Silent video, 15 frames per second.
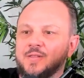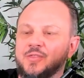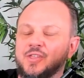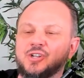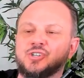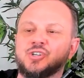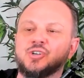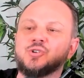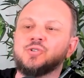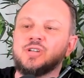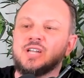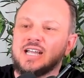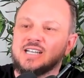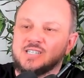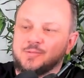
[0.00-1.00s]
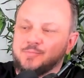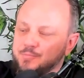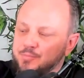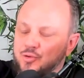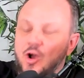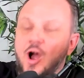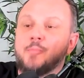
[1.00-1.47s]
The dude is a
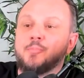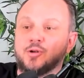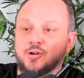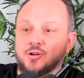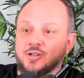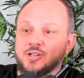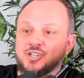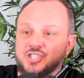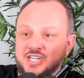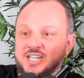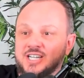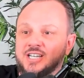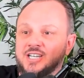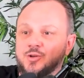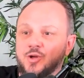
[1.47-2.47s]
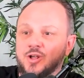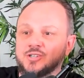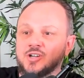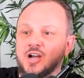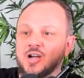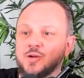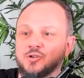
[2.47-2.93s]
proper G. You want
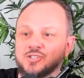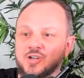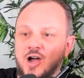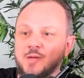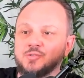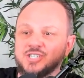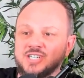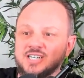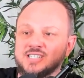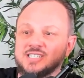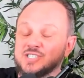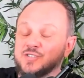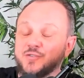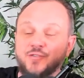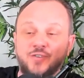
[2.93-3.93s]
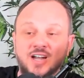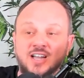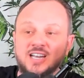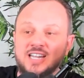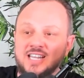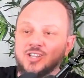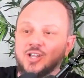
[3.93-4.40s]
to talk about top Gs? It's
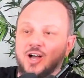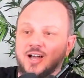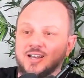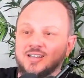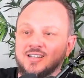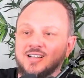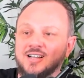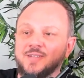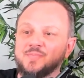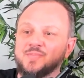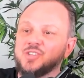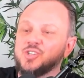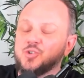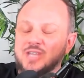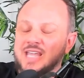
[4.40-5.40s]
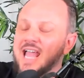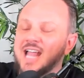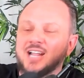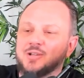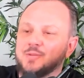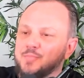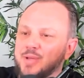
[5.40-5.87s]
fucking Elon. You
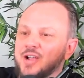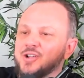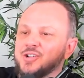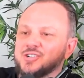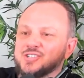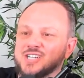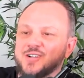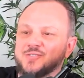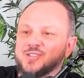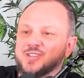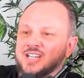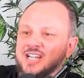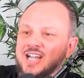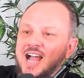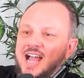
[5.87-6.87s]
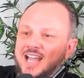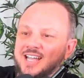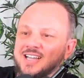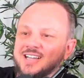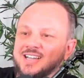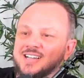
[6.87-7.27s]
can't compare yourself to the guy.